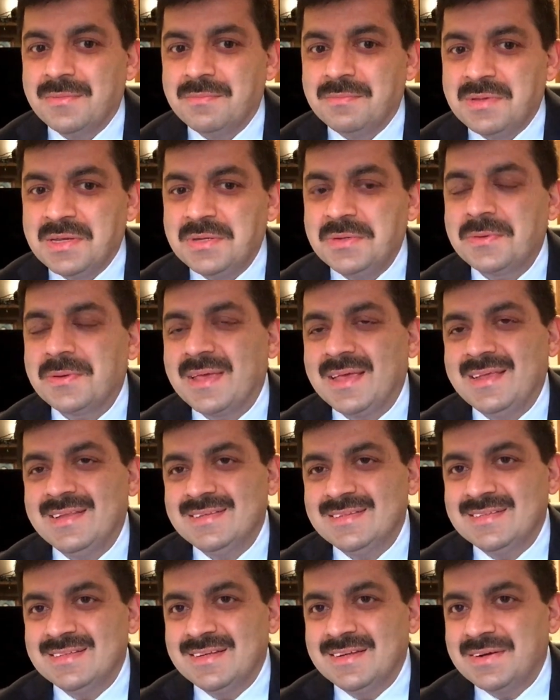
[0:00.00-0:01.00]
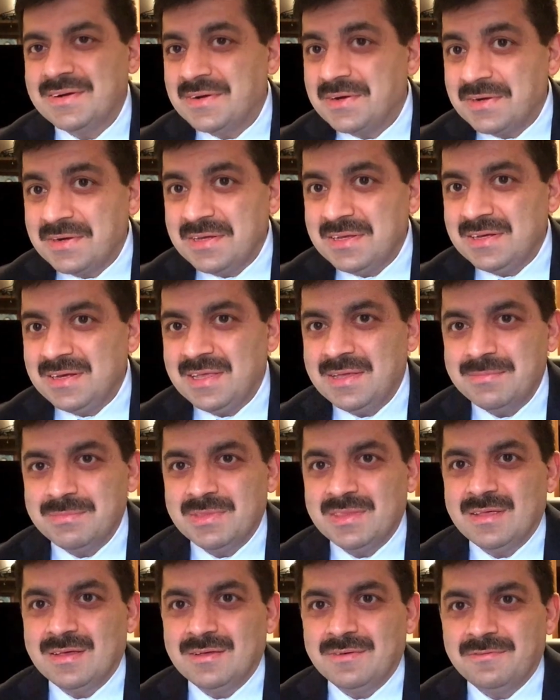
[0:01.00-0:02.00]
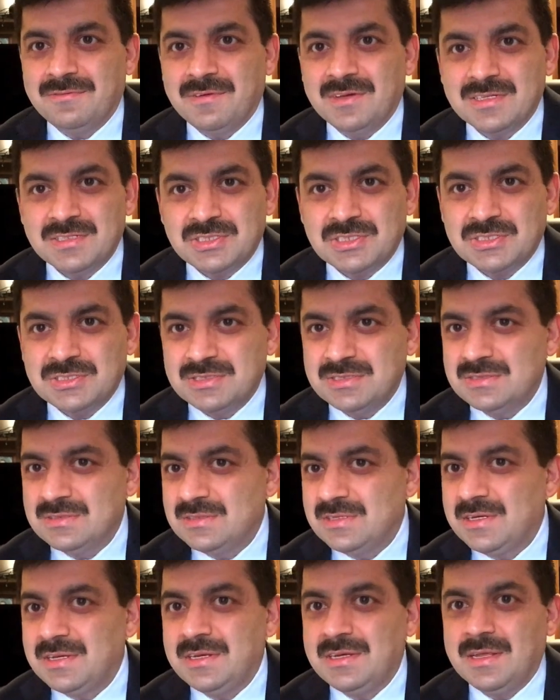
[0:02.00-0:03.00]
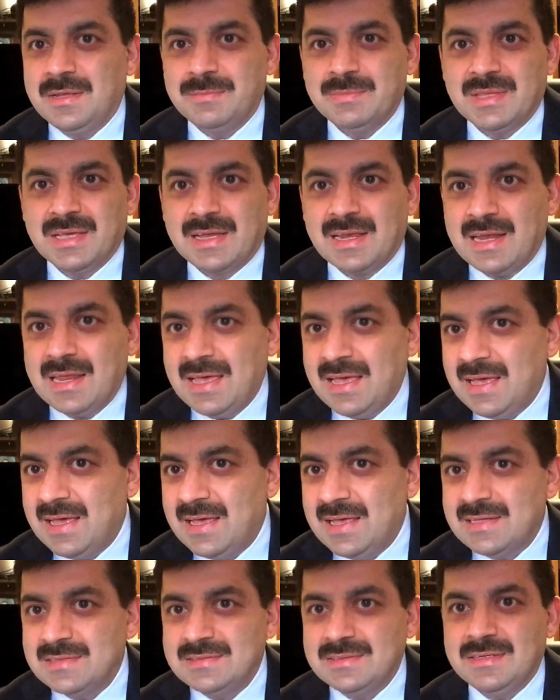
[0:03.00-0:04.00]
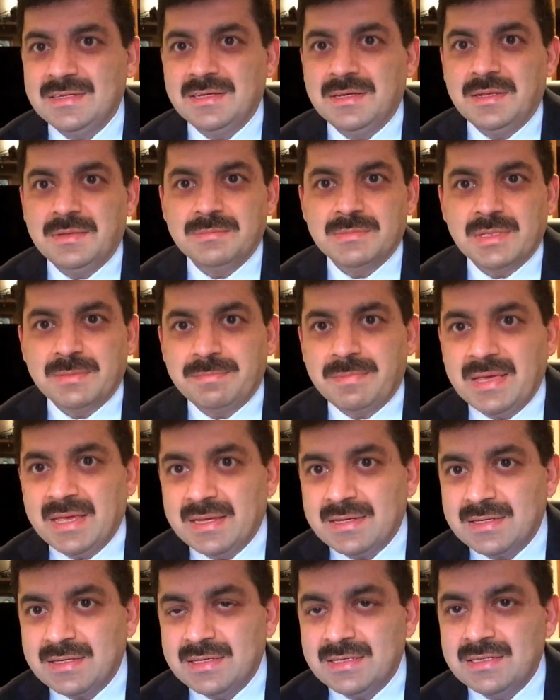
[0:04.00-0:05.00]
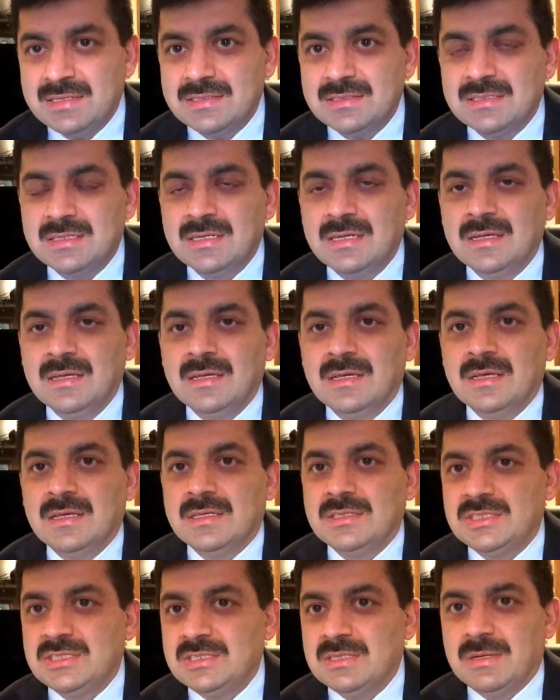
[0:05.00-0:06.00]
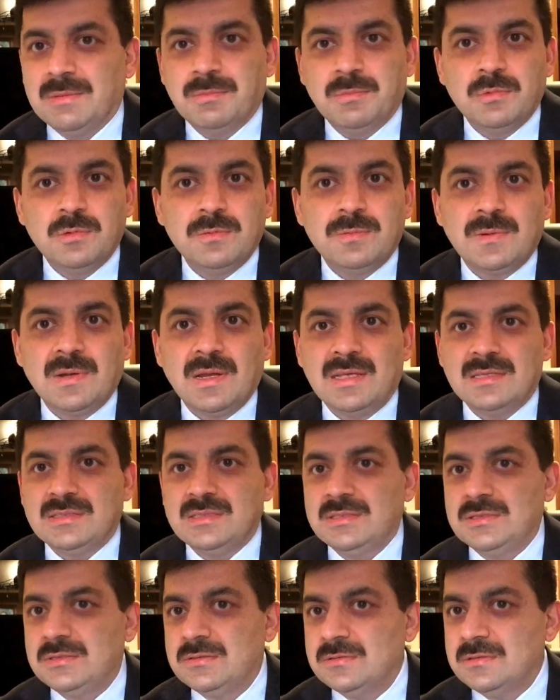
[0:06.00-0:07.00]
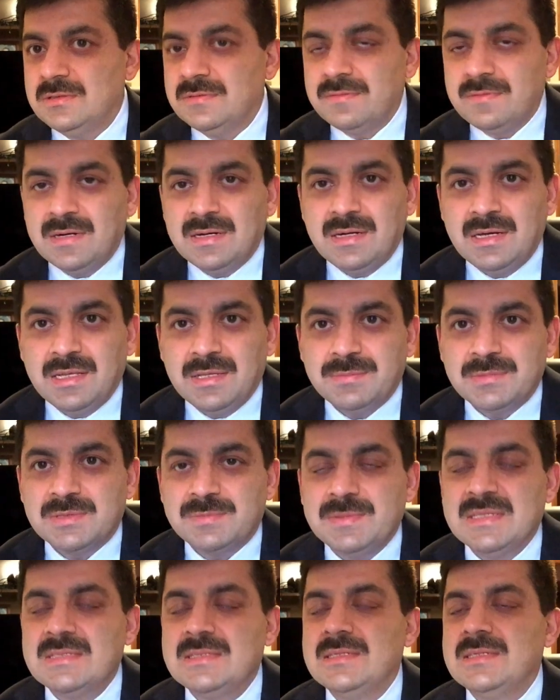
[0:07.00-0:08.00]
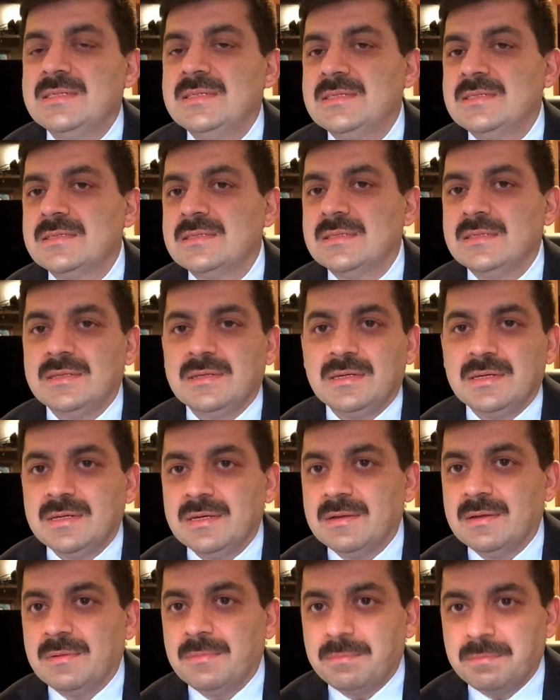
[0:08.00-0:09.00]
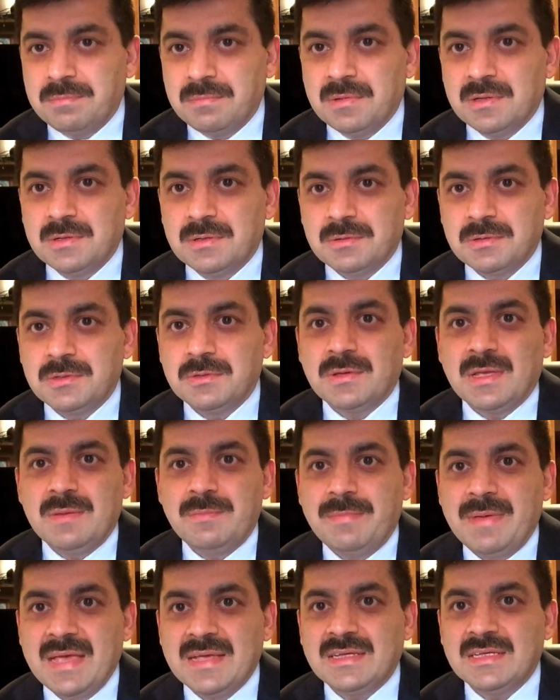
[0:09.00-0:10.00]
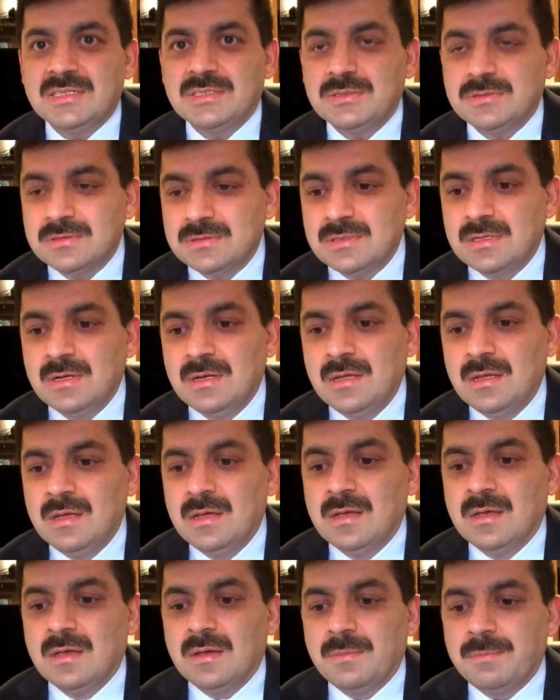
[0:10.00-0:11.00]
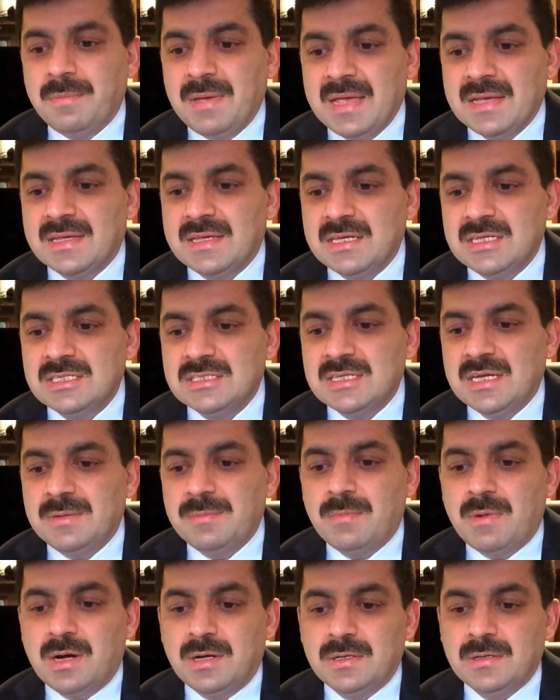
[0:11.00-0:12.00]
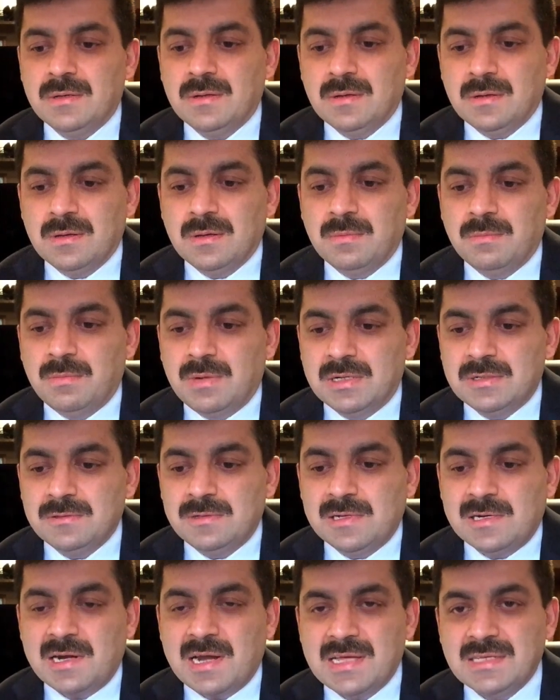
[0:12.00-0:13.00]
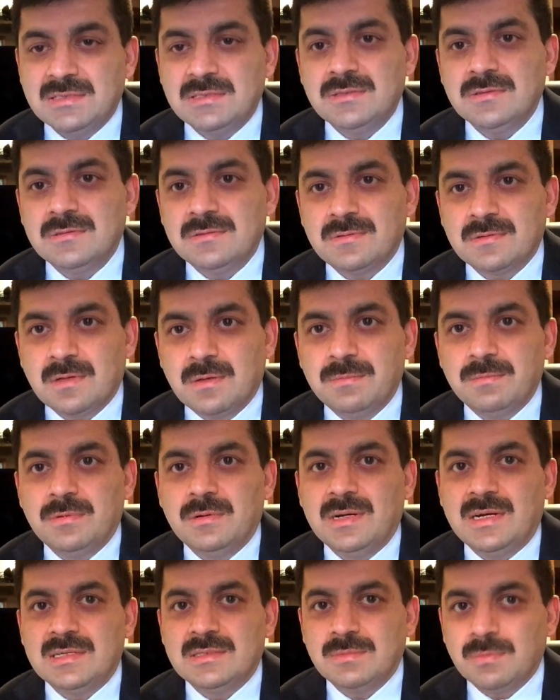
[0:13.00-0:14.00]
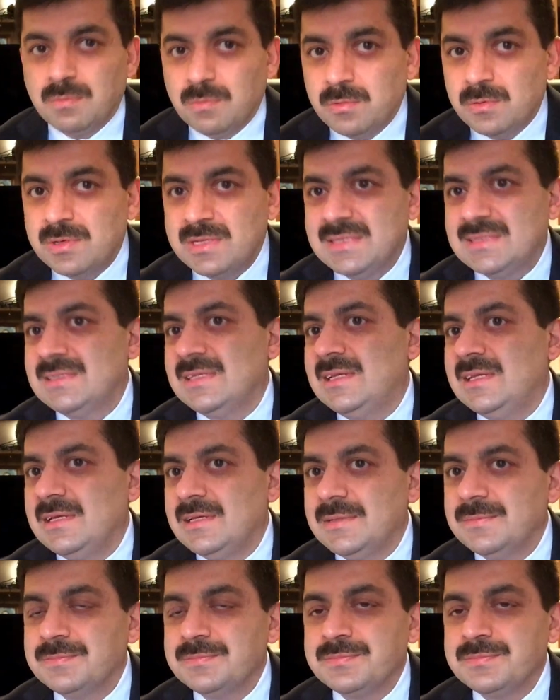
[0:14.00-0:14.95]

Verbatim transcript: where you can uh, rename the function, rename the class, rename the package, move classes to different namespaces. You can package your package and mod modularize your components more easily.